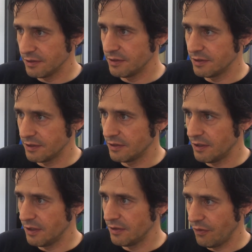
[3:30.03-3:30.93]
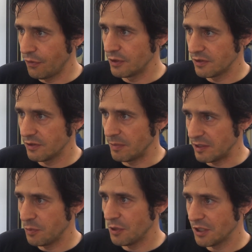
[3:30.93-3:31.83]
the first
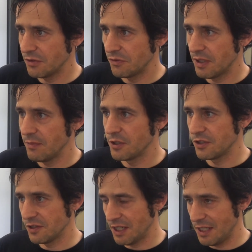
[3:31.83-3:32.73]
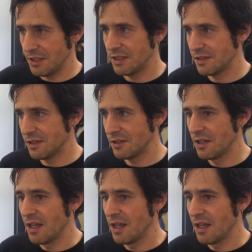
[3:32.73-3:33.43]
mass production frame, which is again tested,